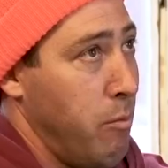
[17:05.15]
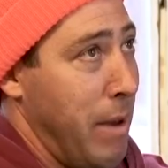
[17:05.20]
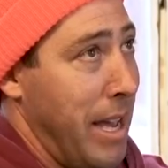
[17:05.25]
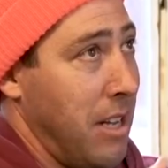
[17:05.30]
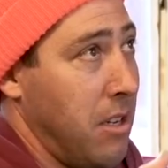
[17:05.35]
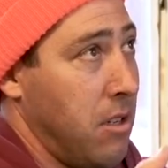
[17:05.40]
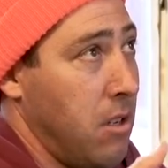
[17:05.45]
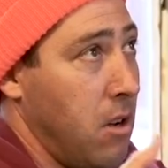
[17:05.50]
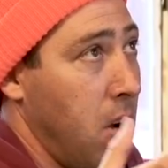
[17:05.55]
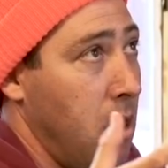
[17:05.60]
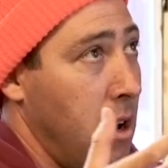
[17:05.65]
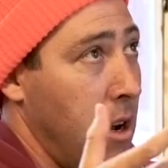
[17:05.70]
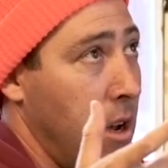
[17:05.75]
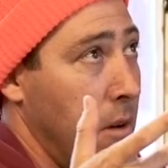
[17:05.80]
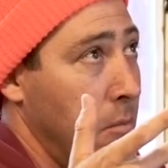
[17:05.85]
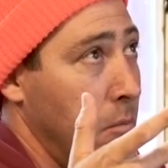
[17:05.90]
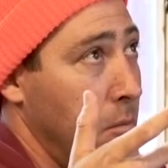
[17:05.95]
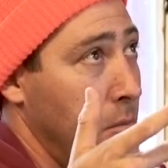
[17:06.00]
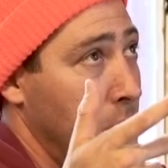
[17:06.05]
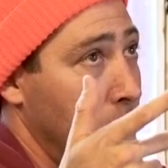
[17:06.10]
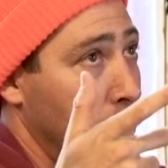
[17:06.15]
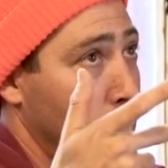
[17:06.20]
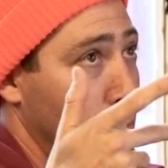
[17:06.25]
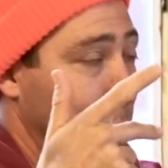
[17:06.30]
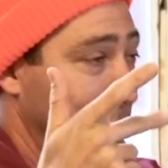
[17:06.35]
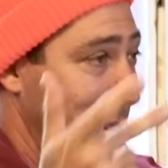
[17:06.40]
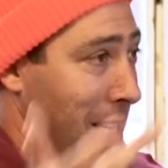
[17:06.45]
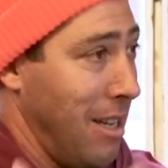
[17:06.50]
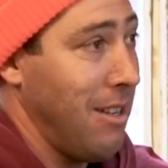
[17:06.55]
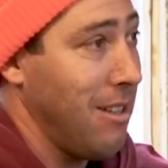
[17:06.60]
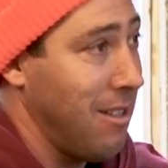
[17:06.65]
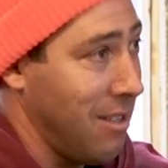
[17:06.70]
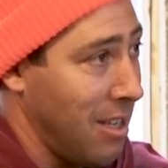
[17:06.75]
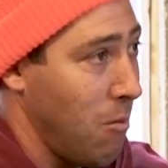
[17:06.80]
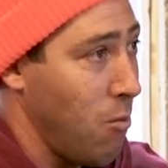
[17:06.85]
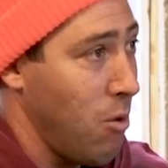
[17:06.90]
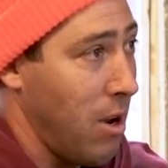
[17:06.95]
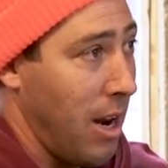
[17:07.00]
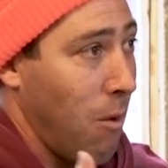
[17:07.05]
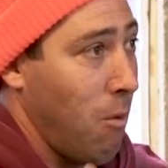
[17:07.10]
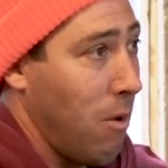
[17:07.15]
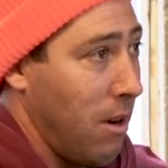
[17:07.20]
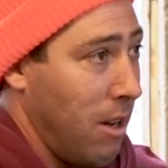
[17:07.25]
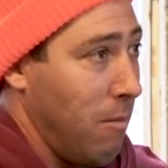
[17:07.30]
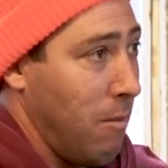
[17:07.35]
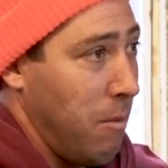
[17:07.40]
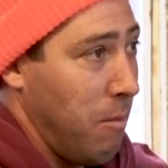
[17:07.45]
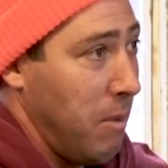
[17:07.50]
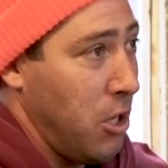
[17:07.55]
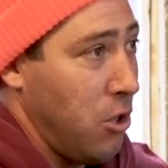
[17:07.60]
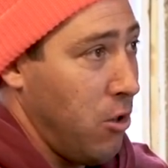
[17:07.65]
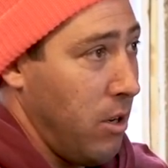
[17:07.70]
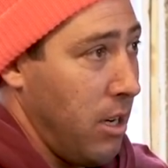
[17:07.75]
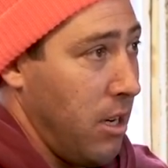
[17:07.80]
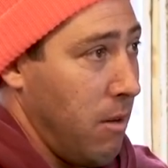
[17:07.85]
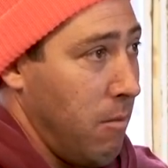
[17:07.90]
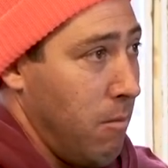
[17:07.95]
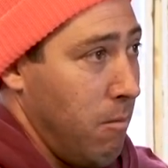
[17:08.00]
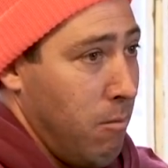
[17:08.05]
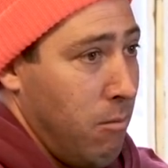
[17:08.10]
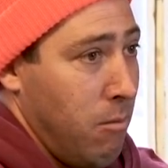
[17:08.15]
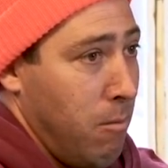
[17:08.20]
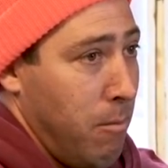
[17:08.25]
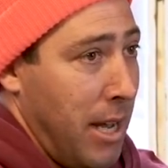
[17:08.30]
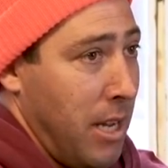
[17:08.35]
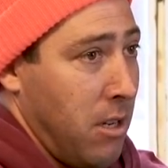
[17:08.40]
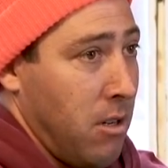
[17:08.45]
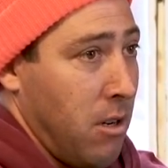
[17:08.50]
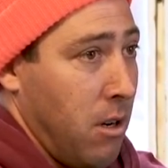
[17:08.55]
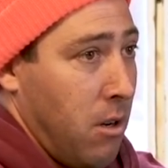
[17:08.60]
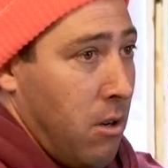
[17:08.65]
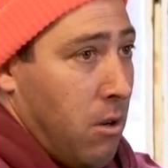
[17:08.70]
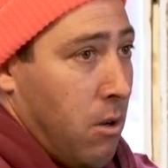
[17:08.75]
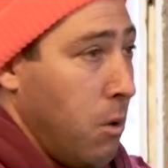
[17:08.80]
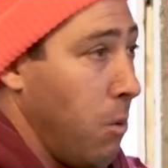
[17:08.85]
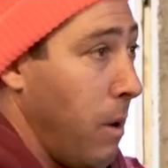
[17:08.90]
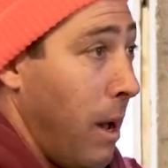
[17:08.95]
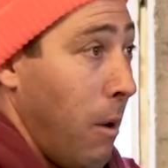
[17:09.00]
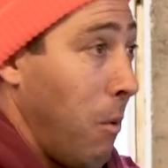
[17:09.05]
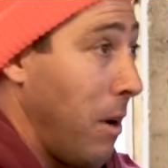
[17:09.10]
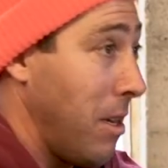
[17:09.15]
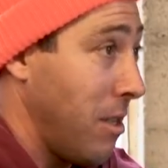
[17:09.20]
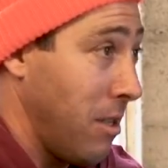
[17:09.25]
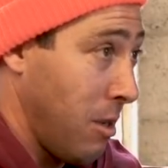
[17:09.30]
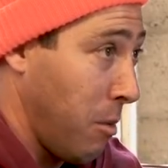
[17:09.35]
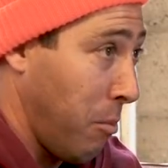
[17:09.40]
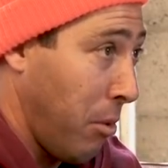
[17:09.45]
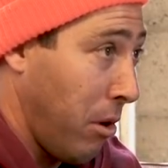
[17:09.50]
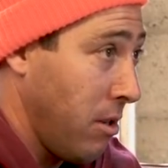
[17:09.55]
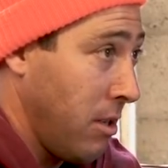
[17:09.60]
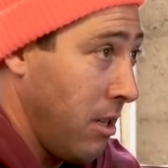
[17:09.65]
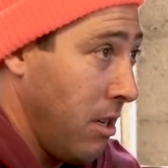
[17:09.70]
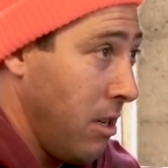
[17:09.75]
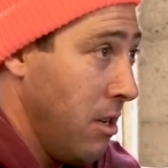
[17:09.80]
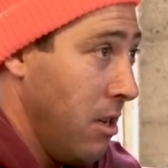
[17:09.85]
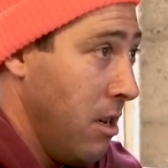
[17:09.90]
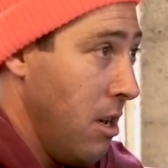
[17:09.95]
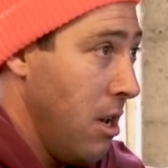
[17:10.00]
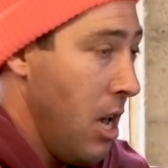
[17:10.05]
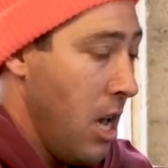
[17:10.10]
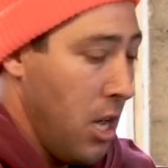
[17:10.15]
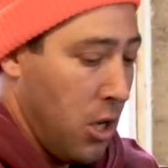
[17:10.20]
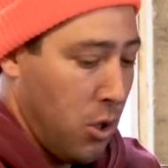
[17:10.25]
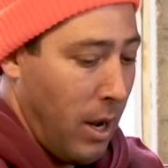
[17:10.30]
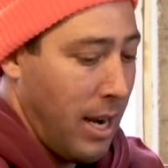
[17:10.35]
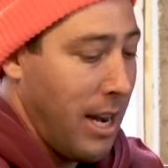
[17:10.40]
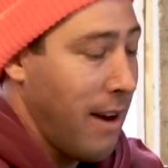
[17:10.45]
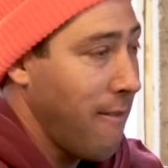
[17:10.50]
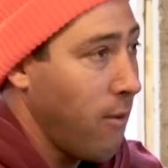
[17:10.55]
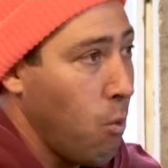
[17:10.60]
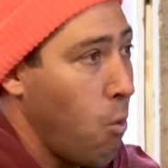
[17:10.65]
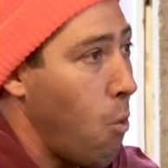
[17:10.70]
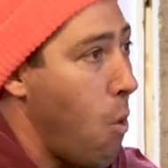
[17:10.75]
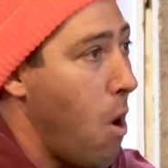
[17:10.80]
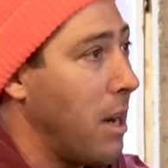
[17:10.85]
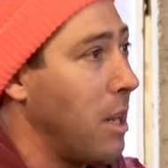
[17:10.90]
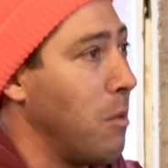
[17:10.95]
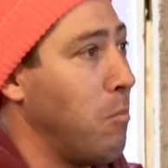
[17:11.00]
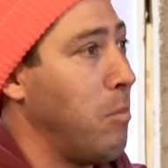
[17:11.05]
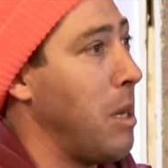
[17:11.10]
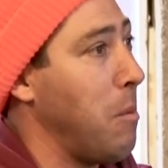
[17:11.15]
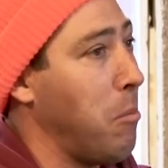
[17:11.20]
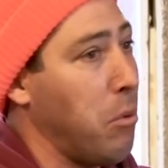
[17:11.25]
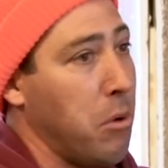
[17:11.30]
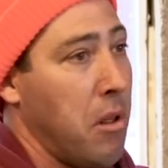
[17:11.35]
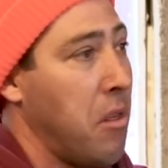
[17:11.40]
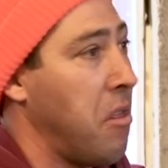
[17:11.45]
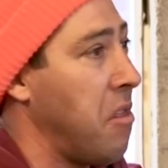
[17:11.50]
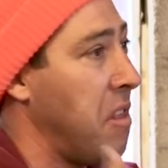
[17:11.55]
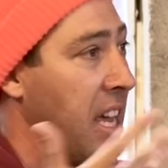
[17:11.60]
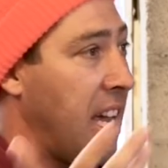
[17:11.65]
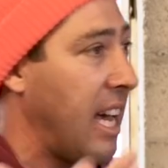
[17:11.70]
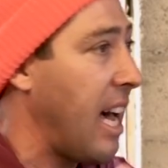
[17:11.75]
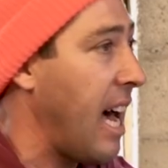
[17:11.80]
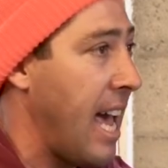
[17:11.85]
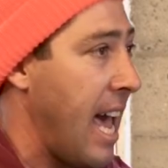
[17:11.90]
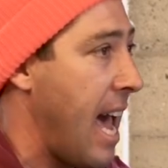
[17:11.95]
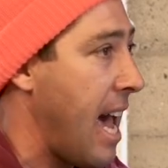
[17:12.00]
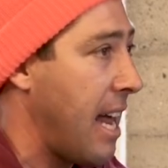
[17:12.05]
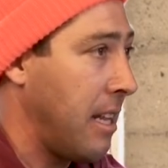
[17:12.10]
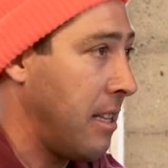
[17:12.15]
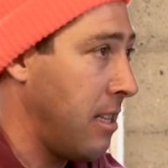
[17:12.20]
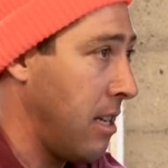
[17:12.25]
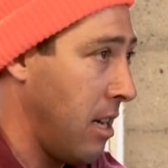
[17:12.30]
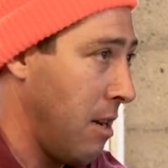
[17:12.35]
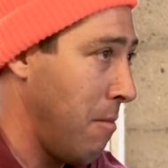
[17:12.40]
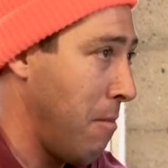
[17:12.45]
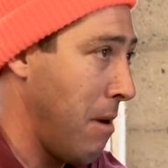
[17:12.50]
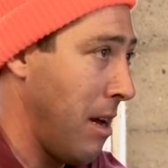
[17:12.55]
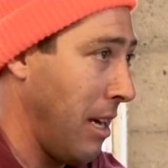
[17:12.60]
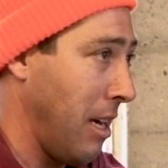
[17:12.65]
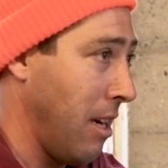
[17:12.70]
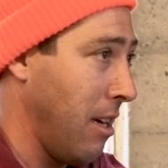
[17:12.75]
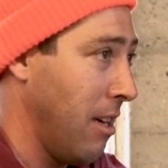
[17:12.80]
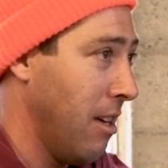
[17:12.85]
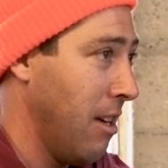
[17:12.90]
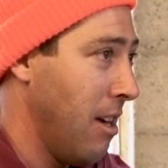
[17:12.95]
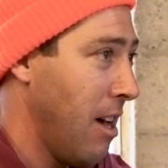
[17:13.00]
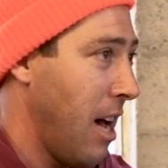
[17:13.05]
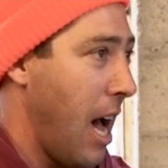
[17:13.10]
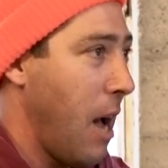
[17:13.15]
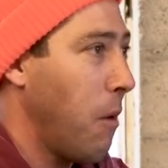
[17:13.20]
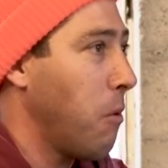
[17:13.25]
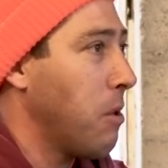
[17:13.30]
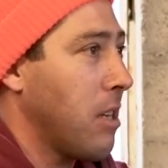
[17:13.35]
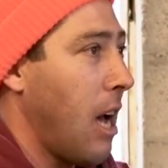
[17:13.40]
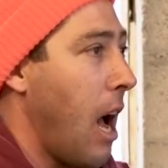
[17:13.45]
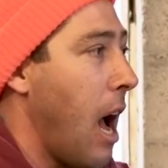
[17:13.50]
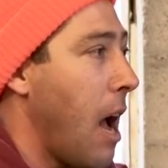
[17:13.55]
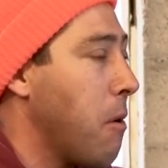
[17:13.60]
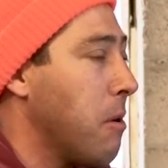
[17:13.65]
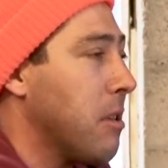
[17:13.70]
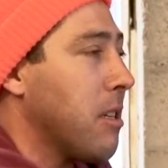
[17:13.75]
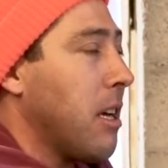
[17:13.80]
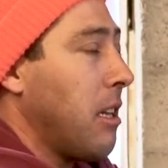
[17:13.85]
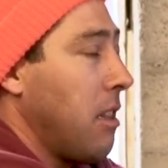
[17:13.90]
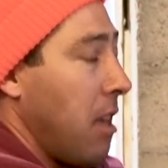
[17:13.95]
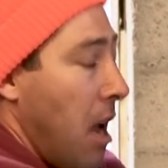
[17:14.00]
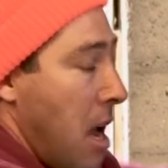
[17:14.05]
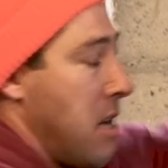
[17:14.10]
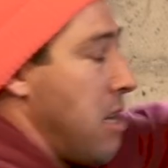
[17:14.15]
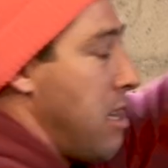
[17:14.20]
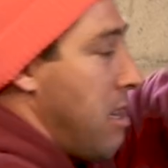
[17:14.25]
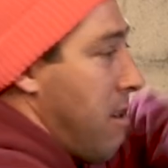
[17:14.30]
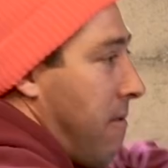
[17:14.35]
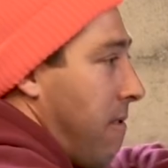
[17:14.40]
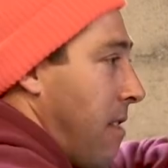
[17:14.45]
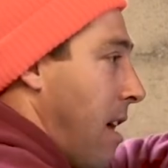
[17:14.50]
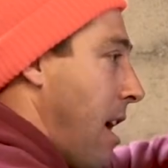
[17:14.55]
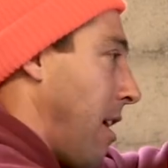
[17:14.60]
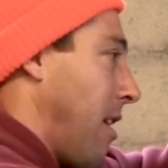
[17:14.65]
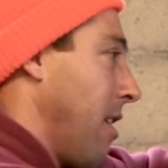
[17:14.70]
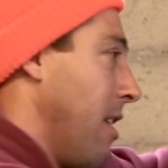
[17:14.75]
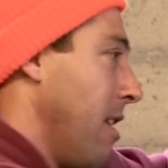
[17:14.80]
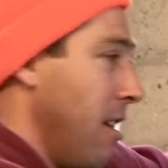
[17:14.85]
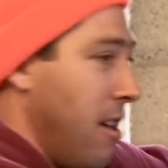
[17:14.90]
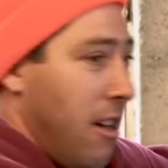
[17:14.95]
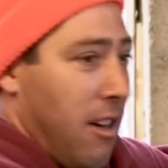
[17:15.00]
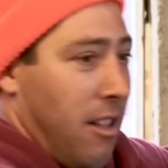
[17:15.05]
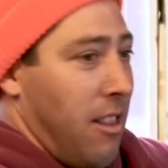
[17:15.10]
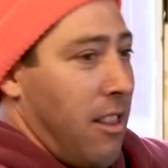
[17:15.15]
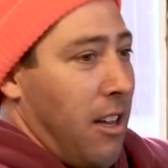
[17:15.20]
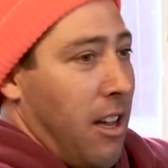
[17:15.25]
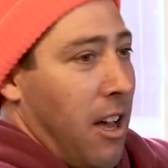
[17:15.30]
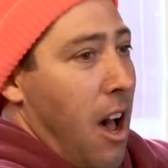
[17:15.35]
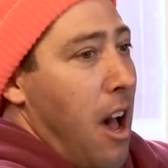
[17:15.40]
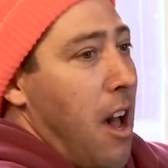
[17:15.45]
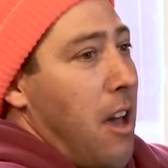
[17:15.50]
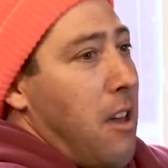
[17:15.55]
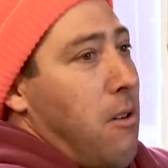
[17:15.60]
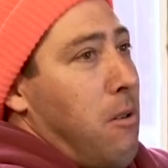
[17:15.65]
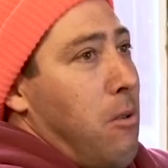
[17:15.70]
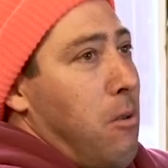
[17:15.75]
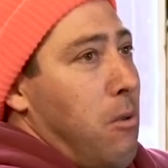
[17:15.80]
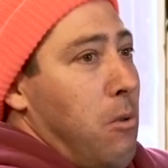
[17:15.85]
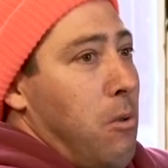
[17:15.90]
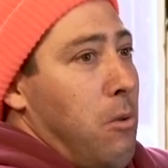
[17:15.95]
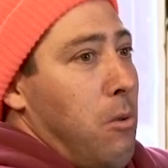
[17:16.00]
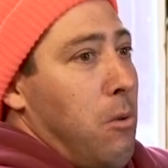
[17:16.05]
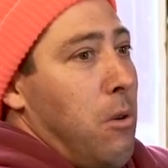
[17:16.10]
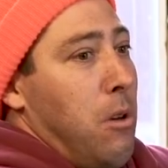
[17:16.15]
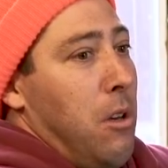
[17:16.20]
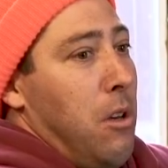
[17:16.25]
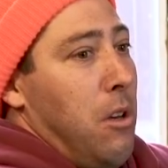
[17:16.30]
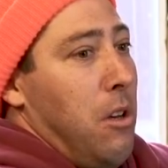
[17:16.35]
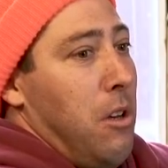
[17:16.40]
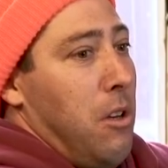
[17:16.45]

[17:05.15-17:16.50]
based on being someone. I wanted to be treated based on who I was as a person. So I never wanted people to think I had a ton of money. I was like the idea of like the guy who